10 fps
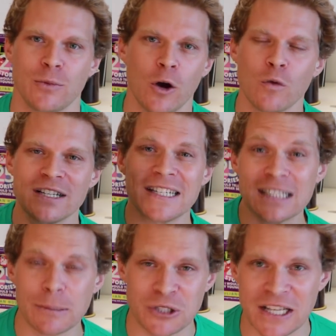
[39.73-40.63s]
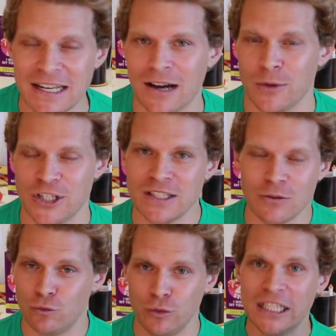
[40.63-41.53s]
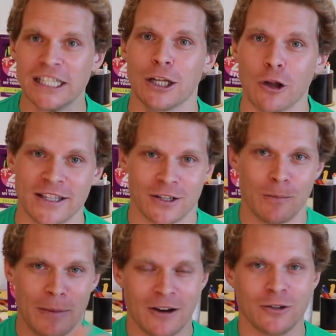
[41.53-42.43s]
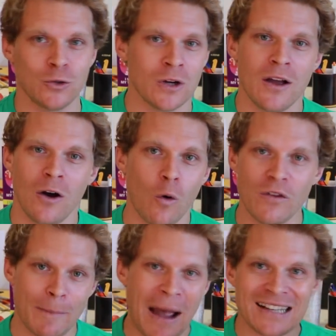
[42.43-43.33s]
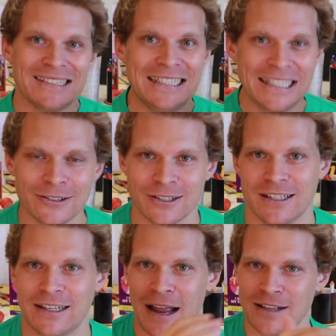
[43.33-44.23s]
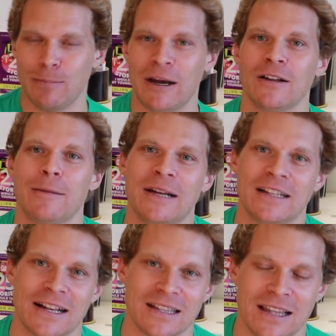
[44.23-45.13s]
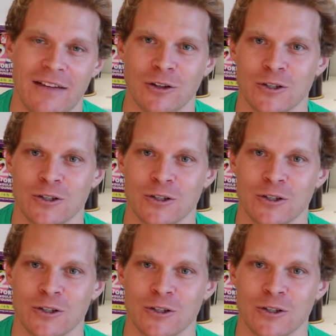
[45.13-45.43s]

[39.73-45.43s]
We're over 60% now, which is really a lot compared to over the past years. It has barely been at that level.